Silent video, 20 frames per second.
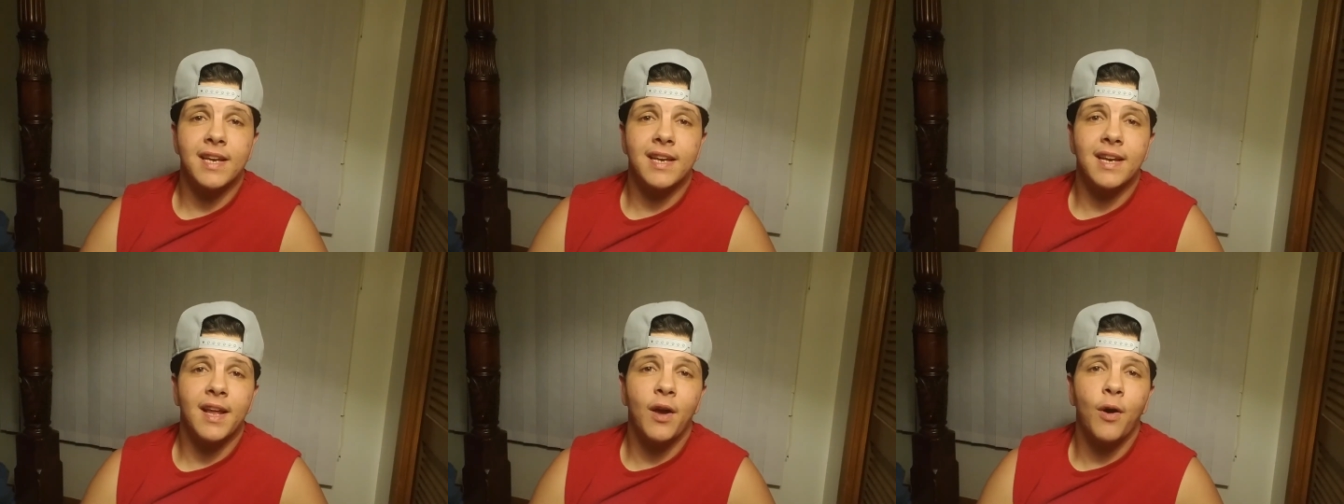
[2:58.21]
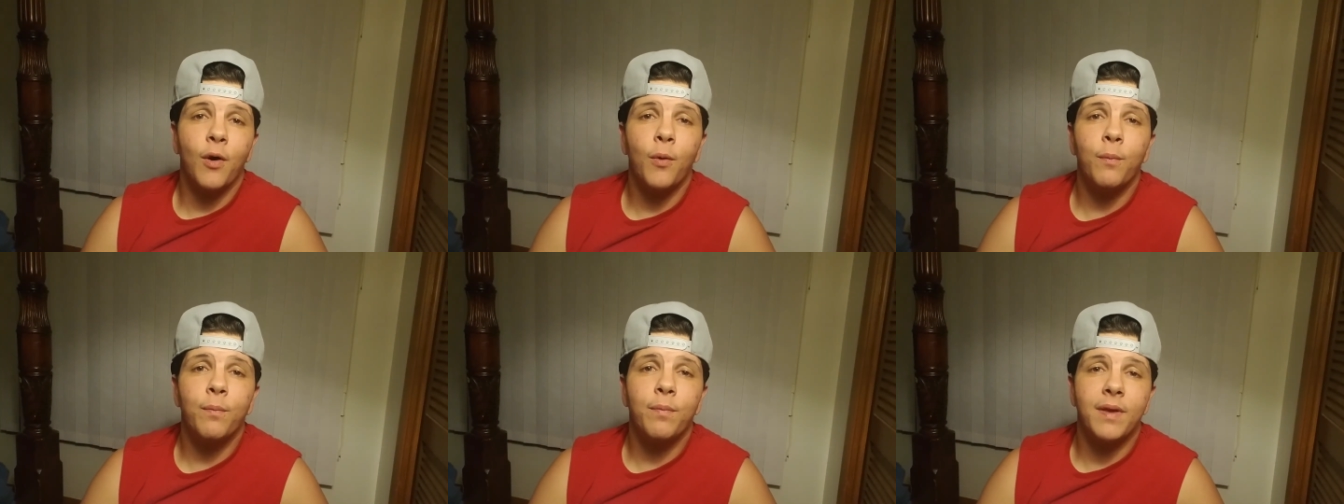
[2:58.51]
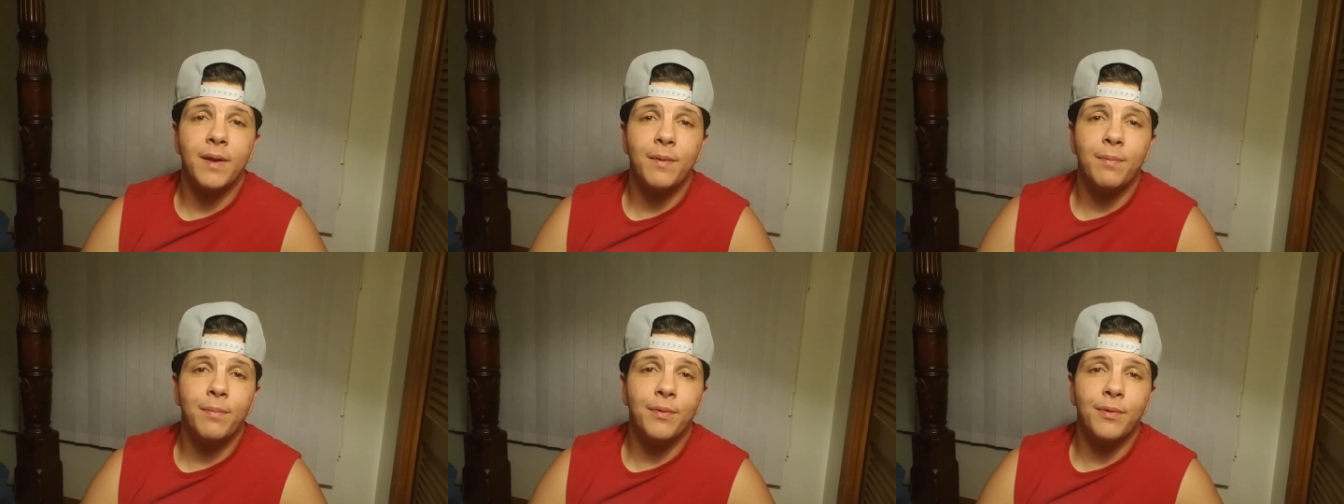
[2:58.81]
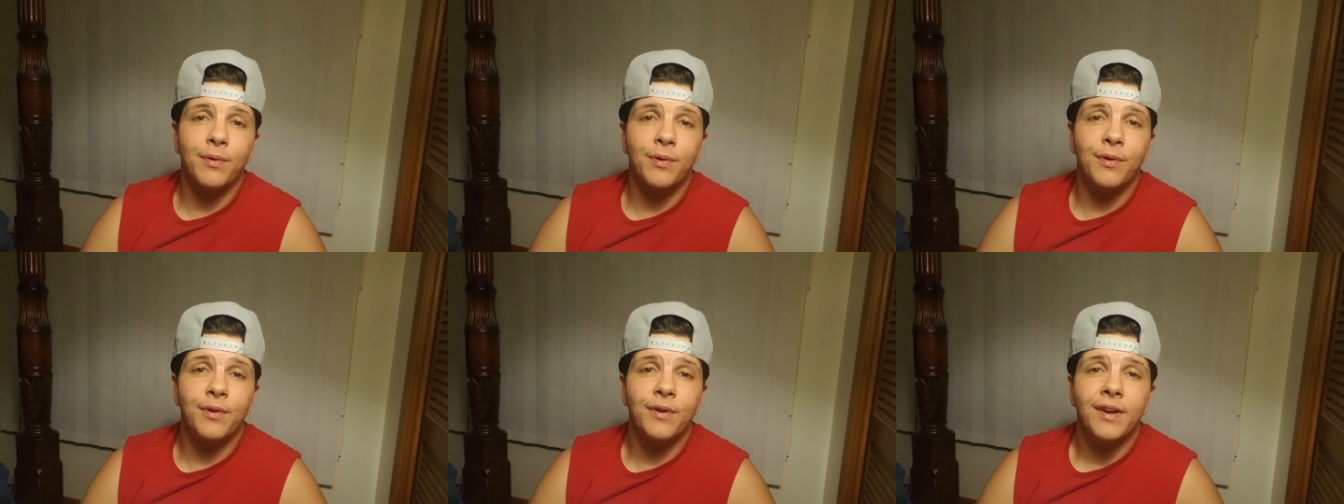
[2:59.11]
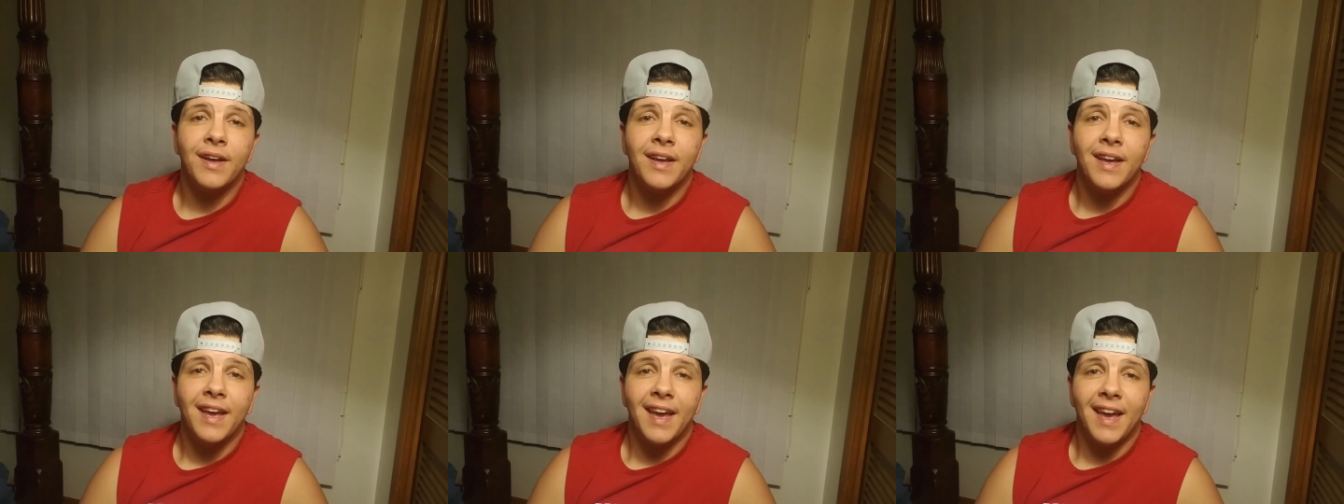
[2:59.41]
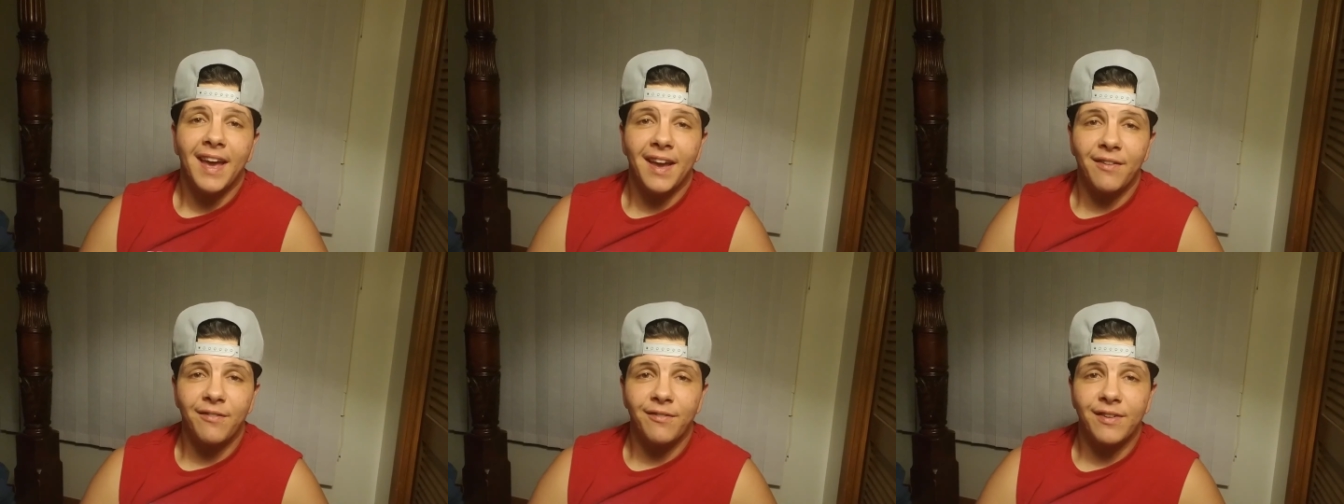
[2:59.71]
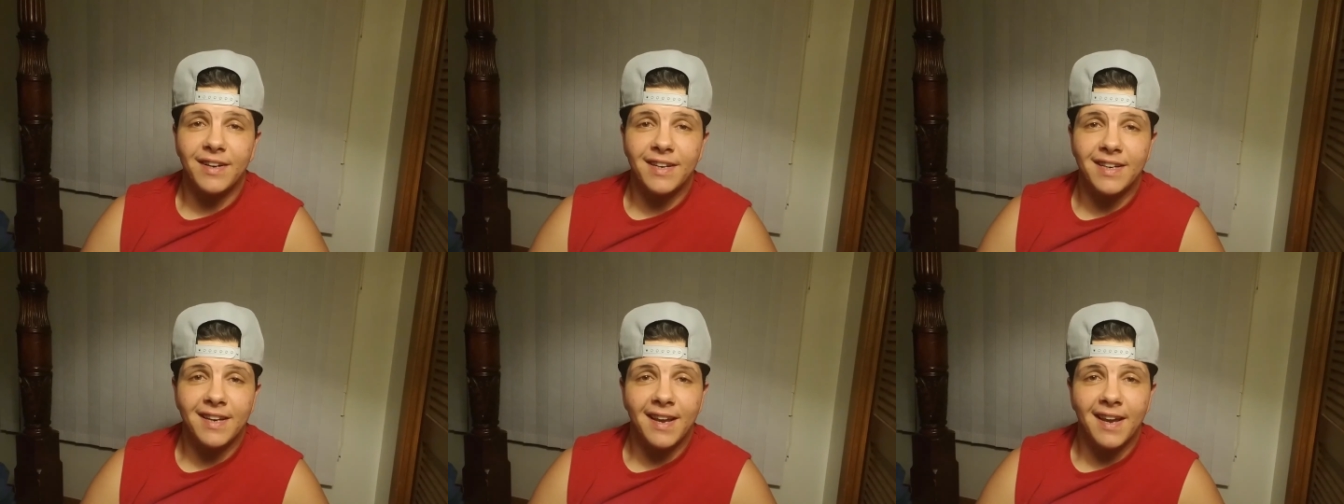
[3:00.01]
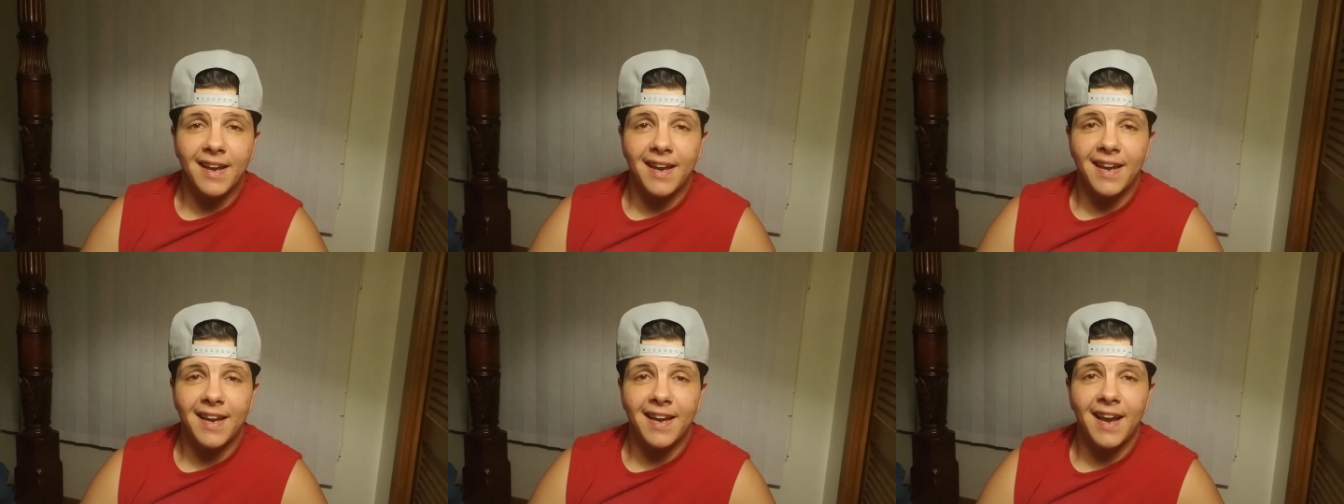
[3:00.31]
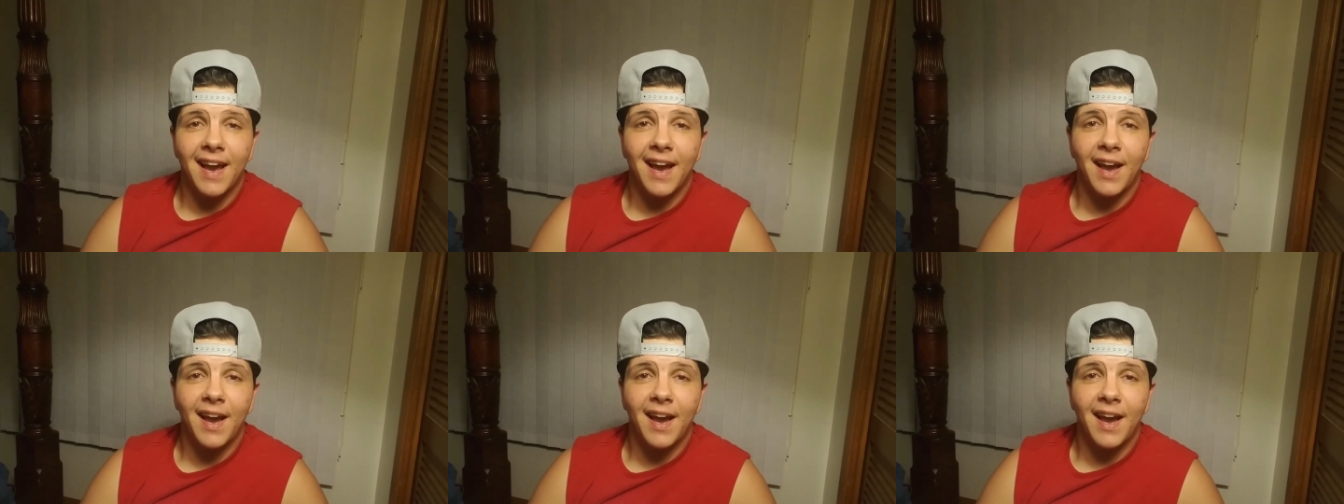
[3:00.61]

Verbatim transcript: and help people every day.